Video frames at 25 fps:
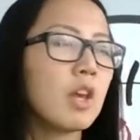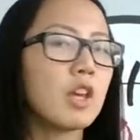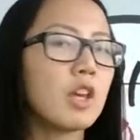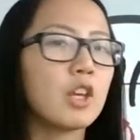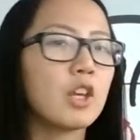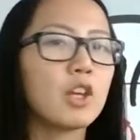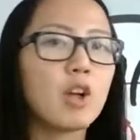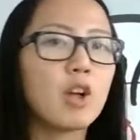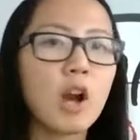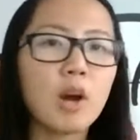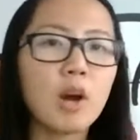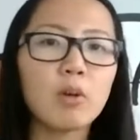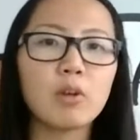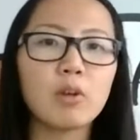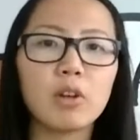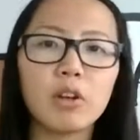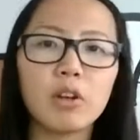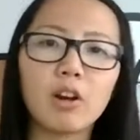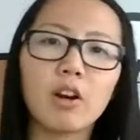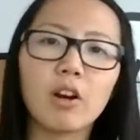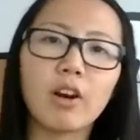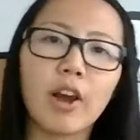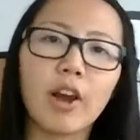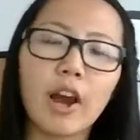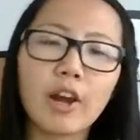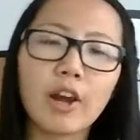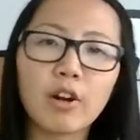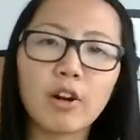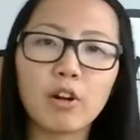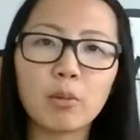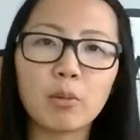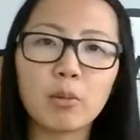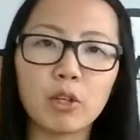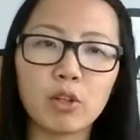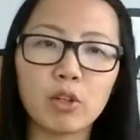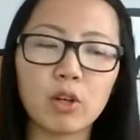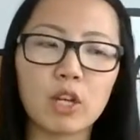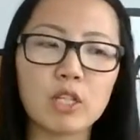okay, I don't know
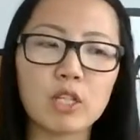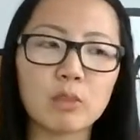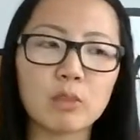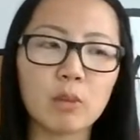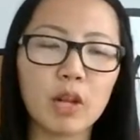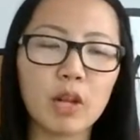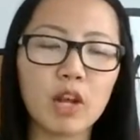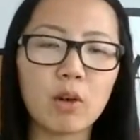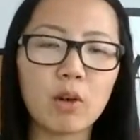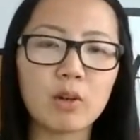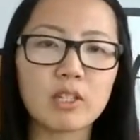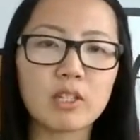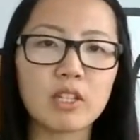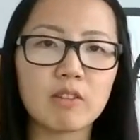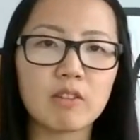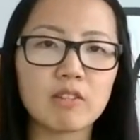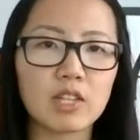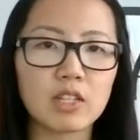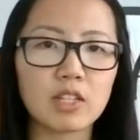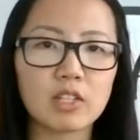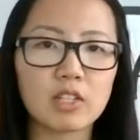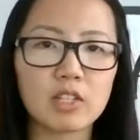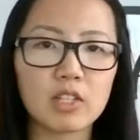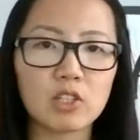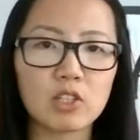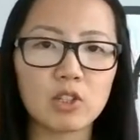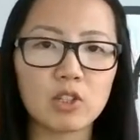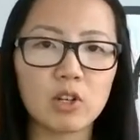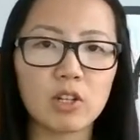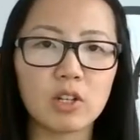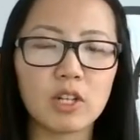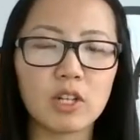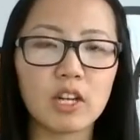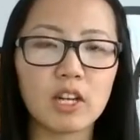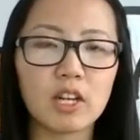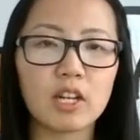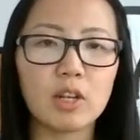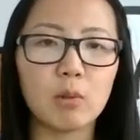about you guys, but I always have sanitizer on
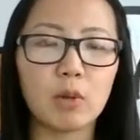hand,